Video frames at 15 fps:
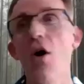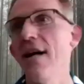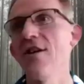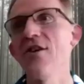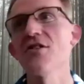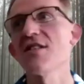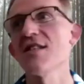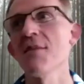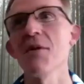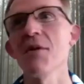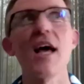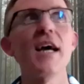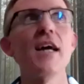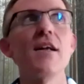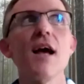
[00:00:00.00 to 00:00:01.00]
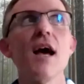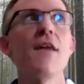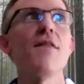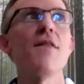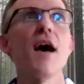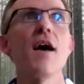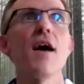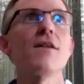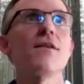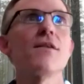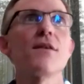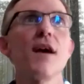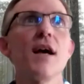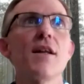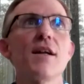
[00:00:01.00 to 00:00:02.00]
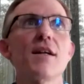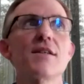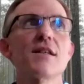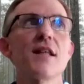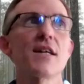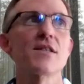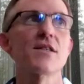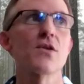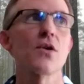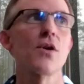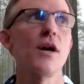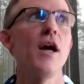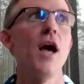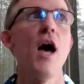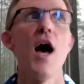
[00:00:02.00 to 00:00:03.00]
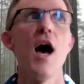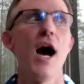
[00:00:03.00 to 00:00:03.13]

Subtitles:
and you assimilate, and it's that story.